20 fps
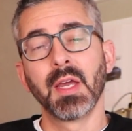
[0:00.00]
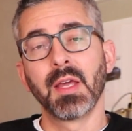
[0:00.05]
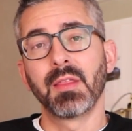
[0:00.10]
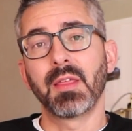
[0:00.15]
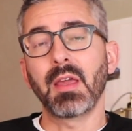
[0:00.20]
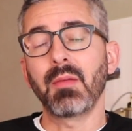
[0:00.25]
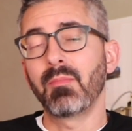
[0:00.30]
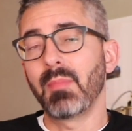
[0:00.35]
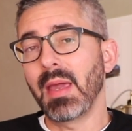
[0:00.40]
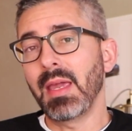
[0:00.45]

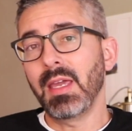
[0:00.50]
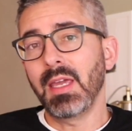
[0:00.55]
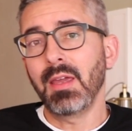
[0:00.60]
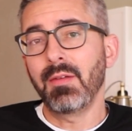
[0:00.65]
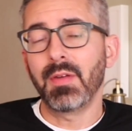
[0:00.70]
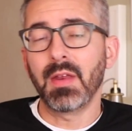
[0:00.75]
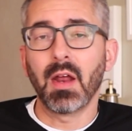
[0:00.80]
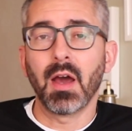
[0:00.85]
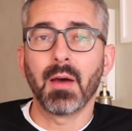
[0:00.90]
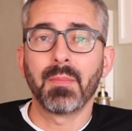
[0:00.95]
they may
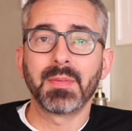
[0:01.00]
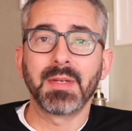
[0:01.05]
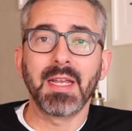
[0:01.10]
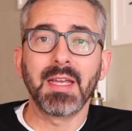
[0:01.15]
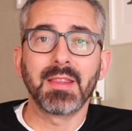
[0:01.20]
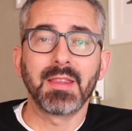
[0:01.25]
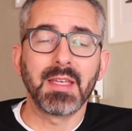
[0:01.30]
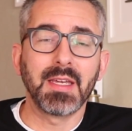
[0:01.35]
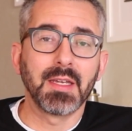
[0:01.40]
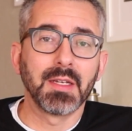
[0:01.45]
even
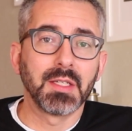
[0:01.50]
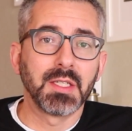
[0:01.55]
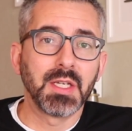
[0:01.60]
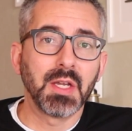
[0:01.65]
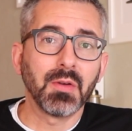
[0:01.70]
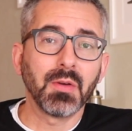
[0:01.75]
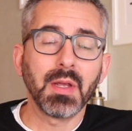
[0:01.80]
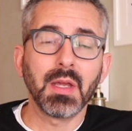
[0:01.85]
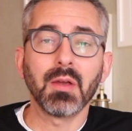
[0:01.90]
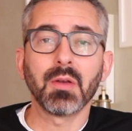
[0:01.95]
update the
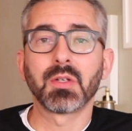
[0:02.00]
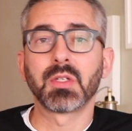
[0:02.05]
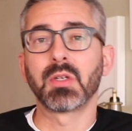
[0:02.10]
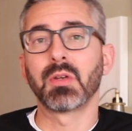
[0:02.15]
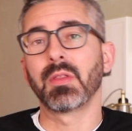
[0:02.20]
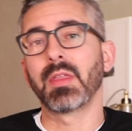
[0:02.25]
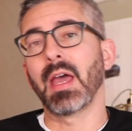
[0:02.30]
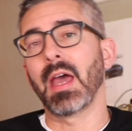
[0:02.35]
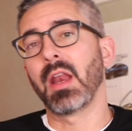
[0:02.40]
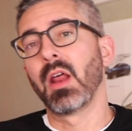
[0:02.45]
interior
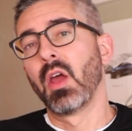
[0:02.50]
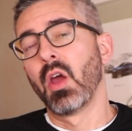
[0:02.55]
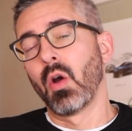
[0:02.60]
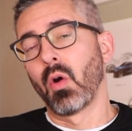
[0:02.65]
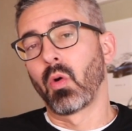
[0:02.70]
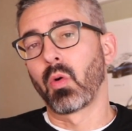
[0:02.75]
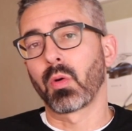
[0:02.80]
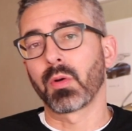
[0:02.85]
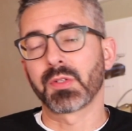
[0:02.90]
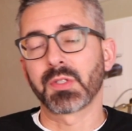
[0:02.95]
to that
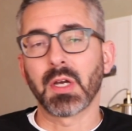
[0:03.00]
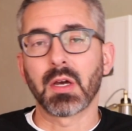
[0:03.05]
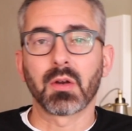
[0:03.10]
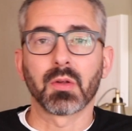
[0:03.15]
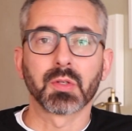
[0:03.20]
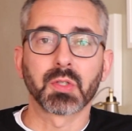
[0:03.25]
horizontal